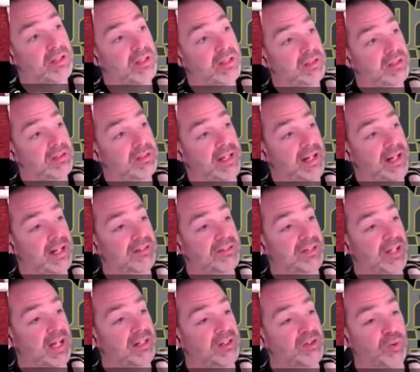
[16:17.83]
that
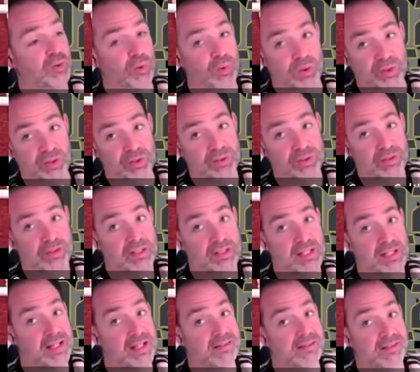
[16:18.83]
outside corner.
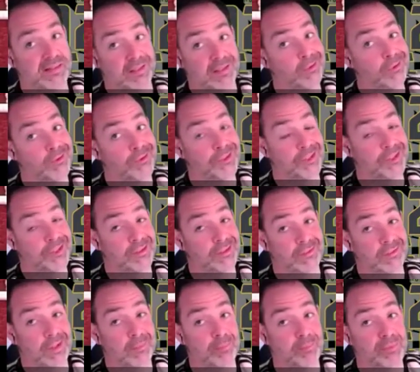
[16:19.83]
He's like, oh shit, do
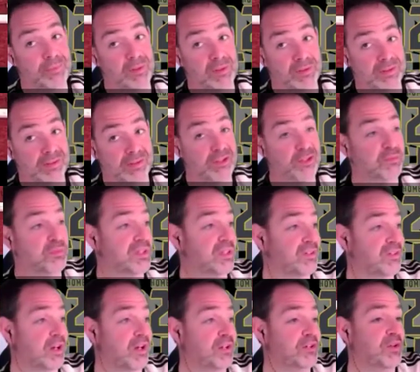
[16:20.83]
I
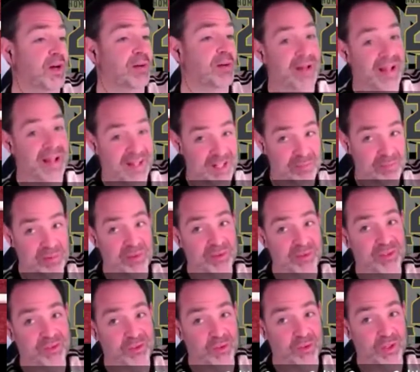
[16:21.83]
back up on the
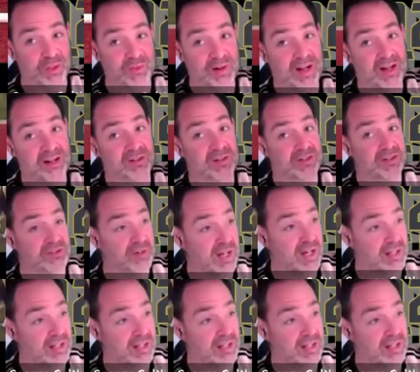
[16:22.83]
corner route, or do I